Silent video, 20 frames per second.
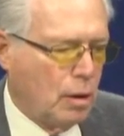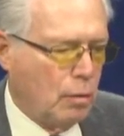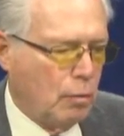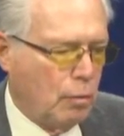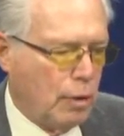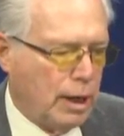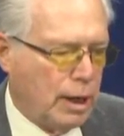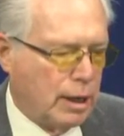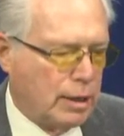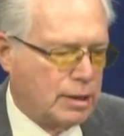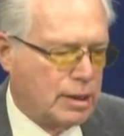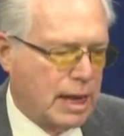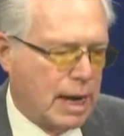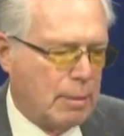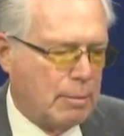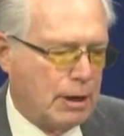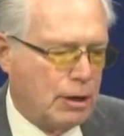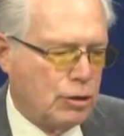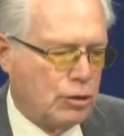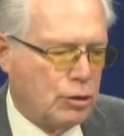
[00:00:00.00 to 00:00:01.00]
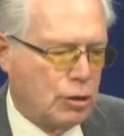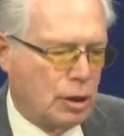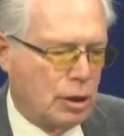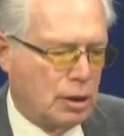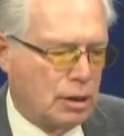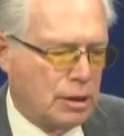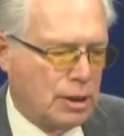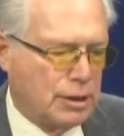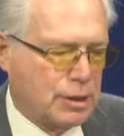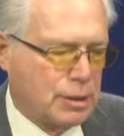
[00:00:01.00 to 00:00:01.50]
We examine
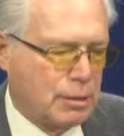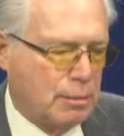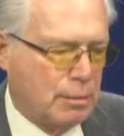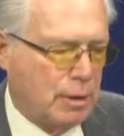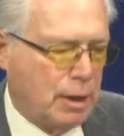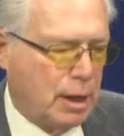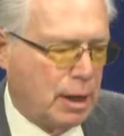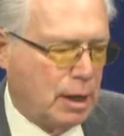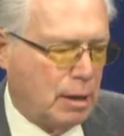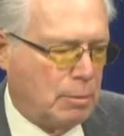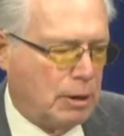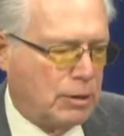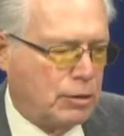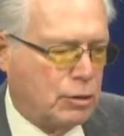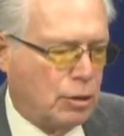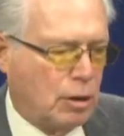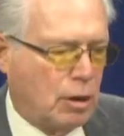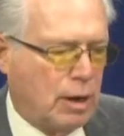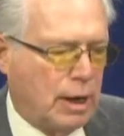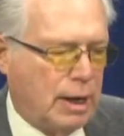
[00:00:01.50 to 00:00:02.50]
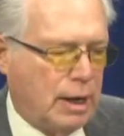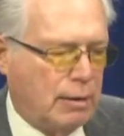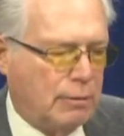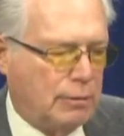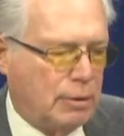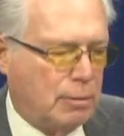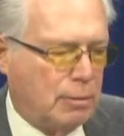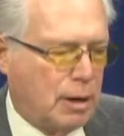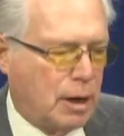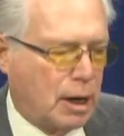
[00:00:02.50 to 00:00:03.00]
journalism in a majority of
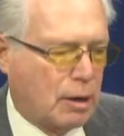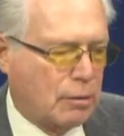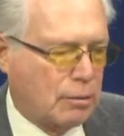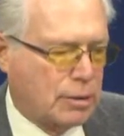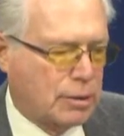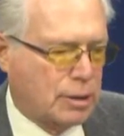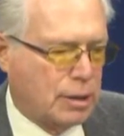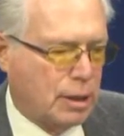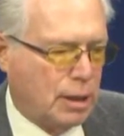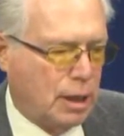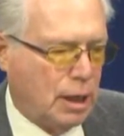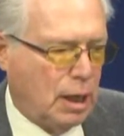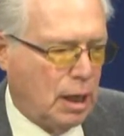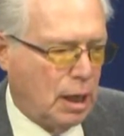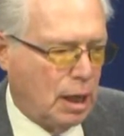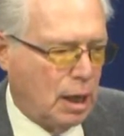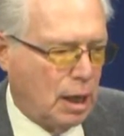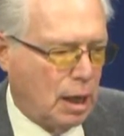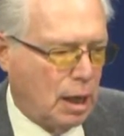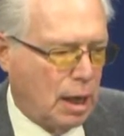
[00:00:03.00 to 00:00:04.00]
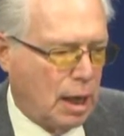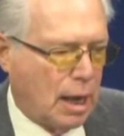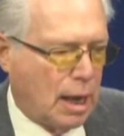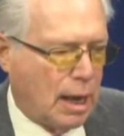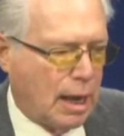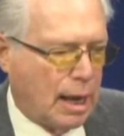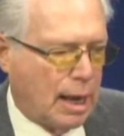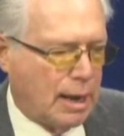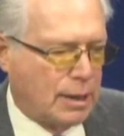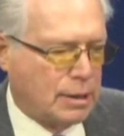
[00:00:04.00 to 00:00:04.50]
democracy
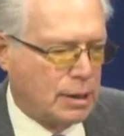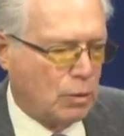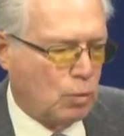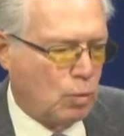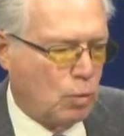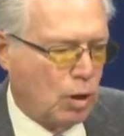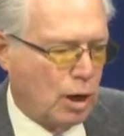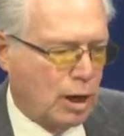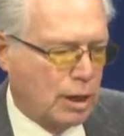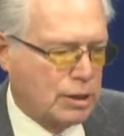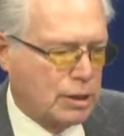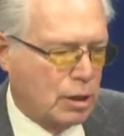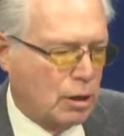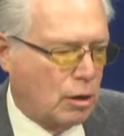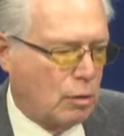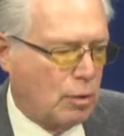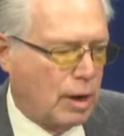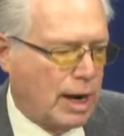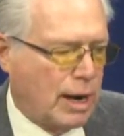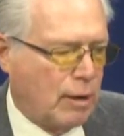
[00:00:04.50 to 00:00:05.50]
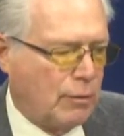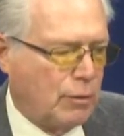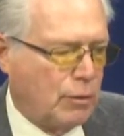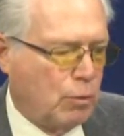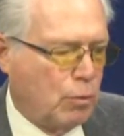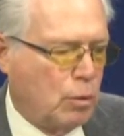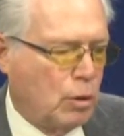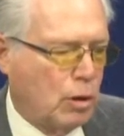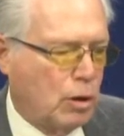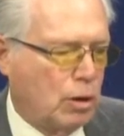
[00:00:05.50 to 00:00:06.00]
as it works around the
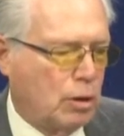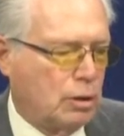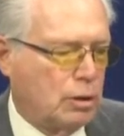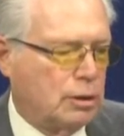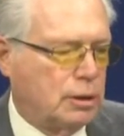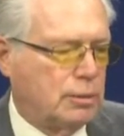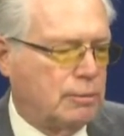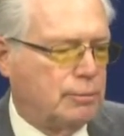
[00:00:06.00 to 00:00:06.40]
world.